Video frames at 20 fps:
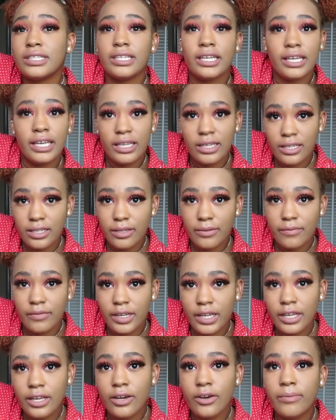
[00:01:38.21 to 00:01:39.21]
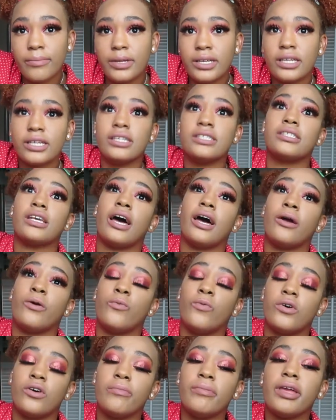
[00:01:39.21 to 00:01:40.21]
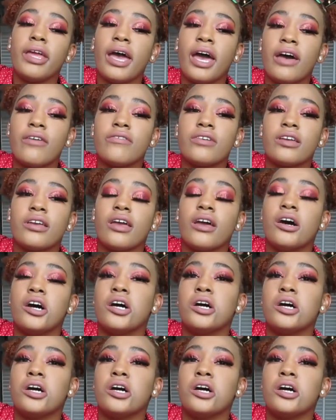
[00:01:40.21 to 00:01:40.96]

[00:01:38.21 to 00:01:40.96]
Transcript: to the end of the video because I will be having a,